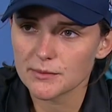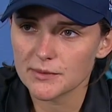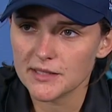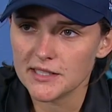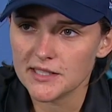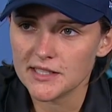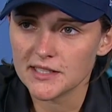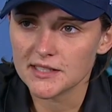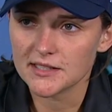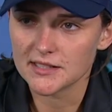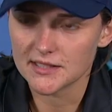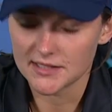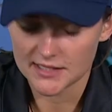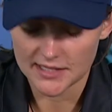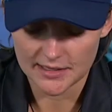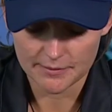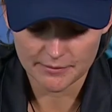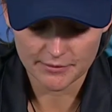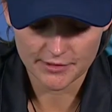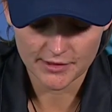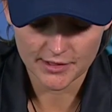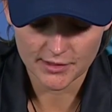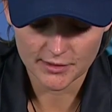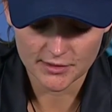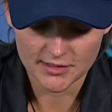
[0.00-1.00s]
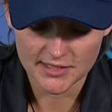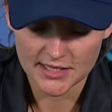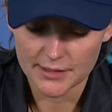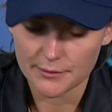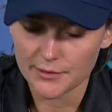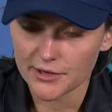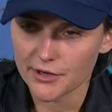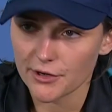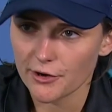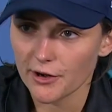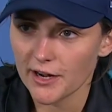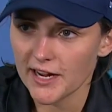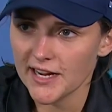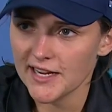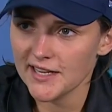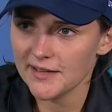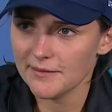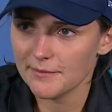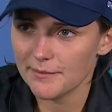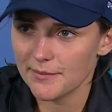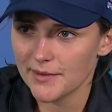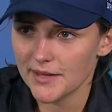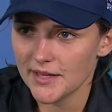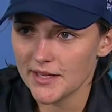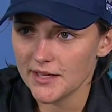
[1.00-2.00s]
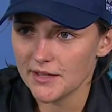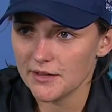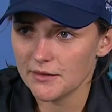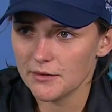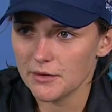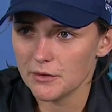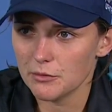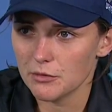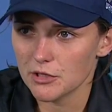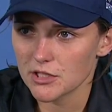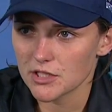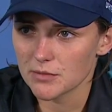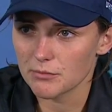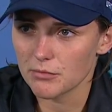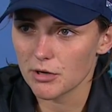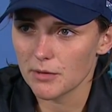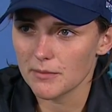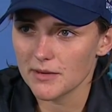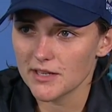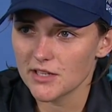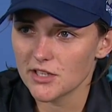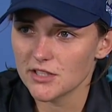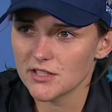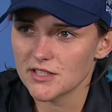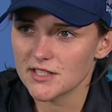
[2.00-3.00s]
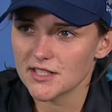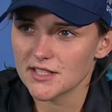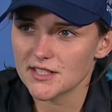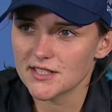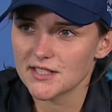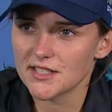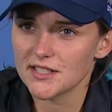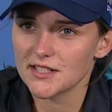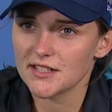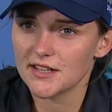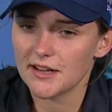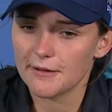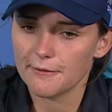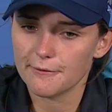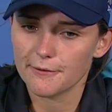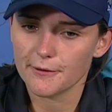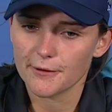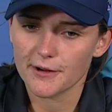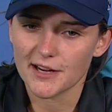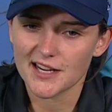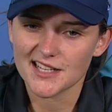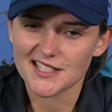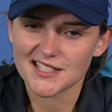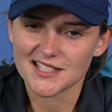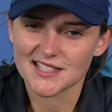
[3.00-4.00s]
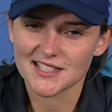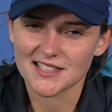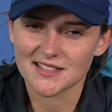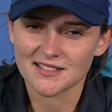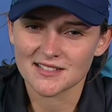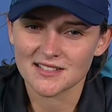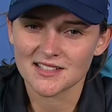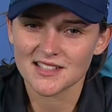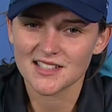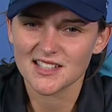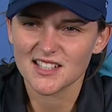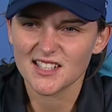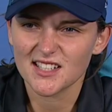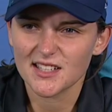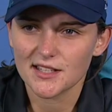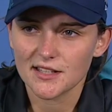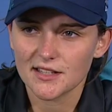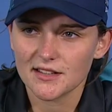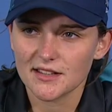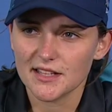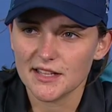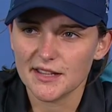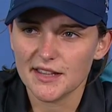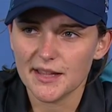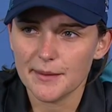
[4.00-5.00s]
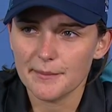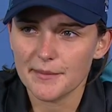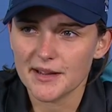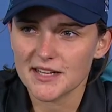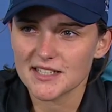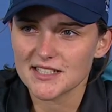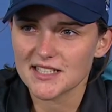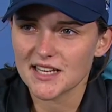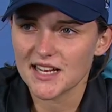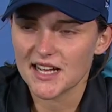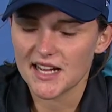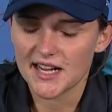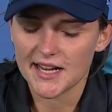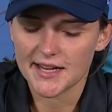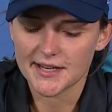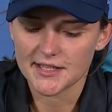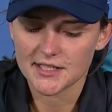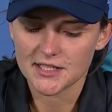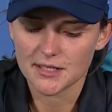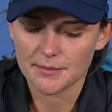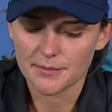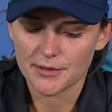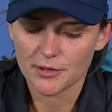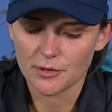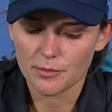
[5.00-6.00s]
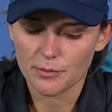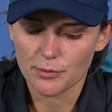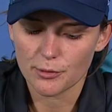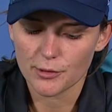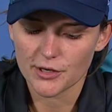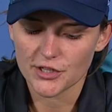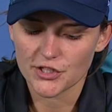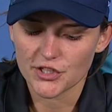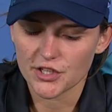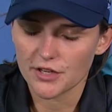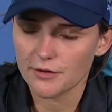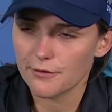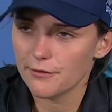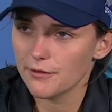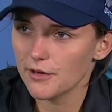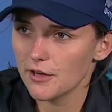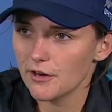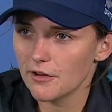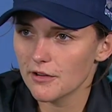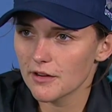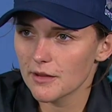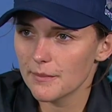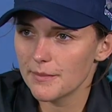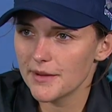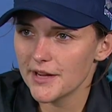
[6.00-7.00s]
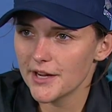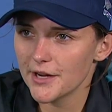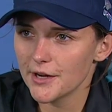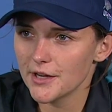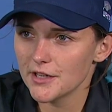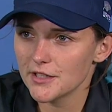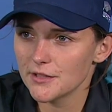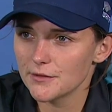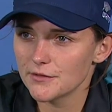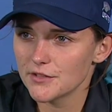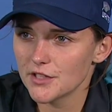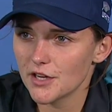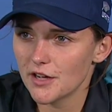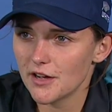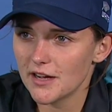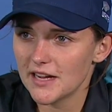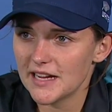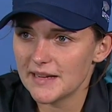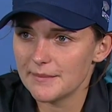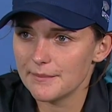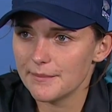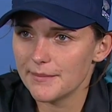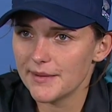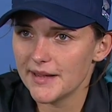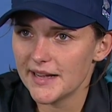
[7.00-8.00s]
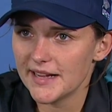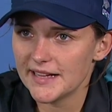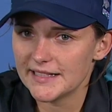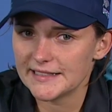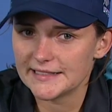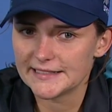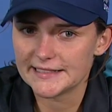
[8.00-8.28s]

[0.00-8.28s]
We did some things that were great, but it wasn't probably consistent enough for us, and then that makes it harder to build pressure for longer periods of time. But